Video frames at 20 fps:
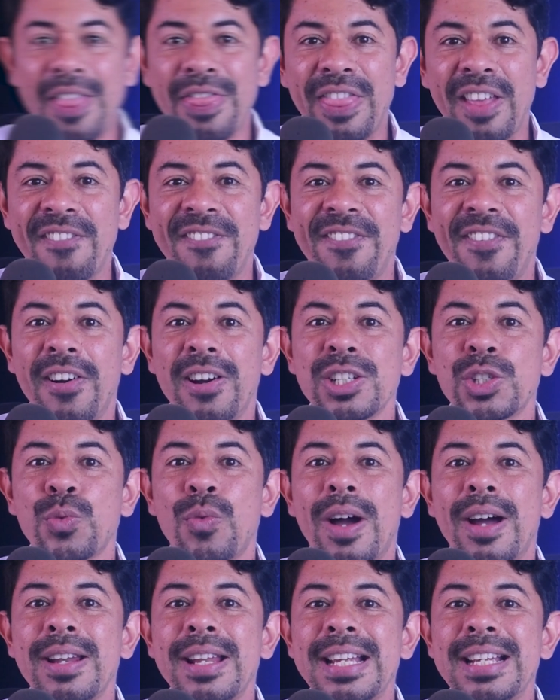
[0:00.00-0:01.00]
The
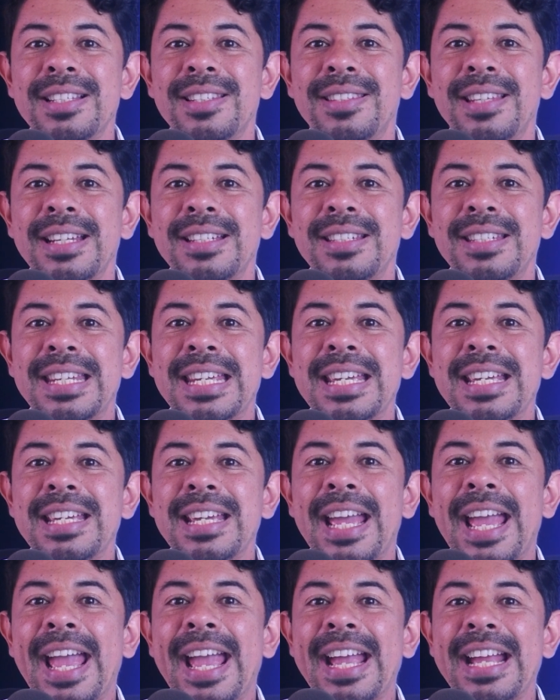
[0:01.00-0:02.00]
first one is the
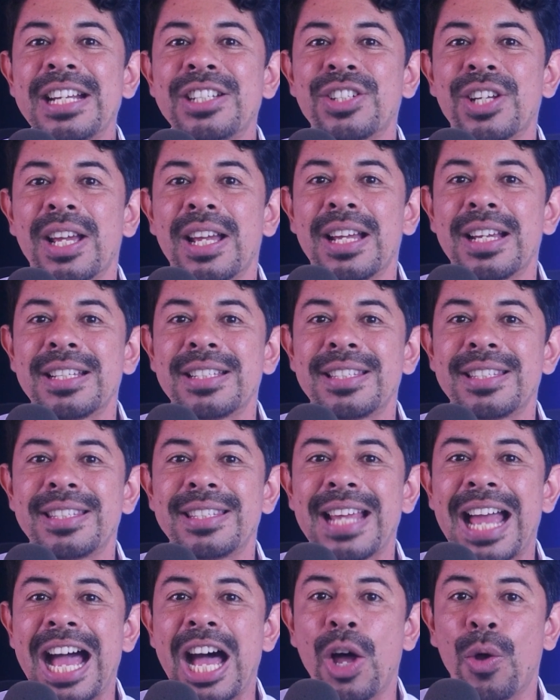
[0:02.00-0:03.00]
TH
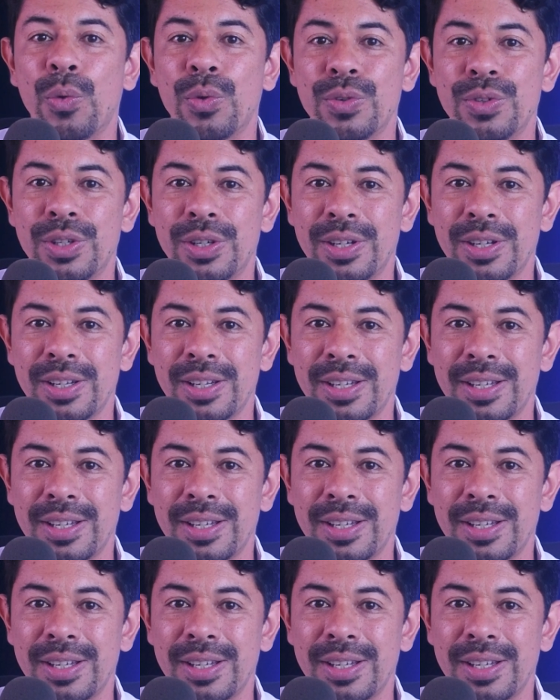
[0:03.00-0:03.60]
sound,